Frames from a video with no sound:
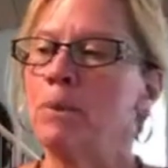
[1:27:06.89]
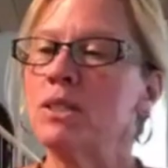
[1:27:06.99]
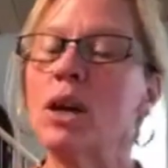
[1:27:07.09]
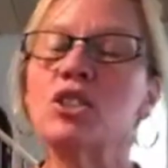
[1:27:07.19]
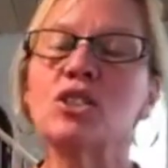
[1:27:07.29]

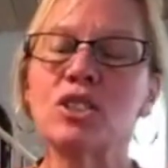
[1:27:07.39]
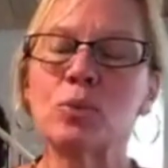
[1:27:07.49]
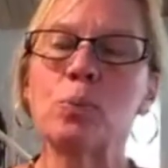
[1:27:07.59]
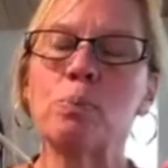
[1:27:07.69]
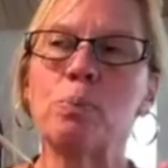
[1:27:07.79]
So I
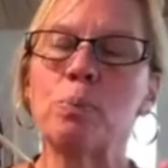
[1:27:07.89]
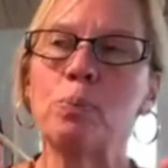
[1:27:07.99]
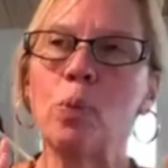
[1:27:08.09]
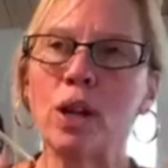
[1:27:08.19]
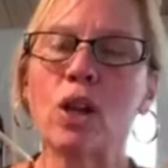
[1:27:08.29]
just
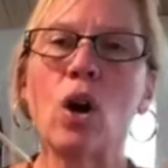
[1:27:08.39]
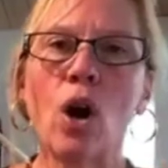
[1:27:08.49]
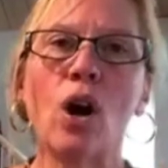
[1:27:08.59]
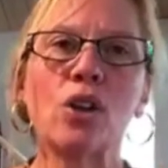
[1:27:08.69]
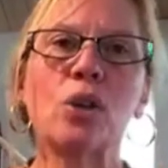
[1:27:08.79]
want to
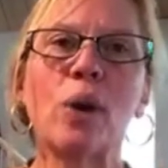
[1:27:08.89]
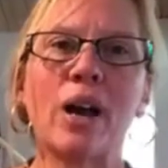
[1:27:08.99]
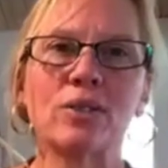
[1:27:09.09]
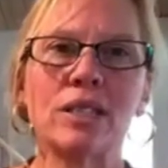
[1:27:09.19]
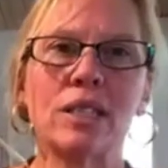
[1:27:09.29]
call you
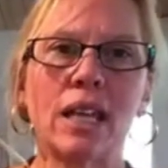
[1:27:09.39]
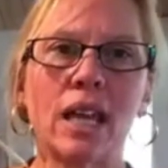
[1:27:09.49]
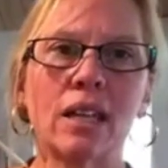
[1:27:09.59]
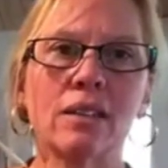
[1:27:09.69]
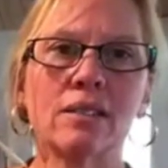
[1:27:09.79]
out
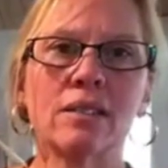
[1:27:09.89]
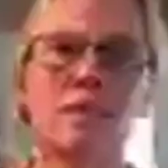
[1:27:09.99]
today.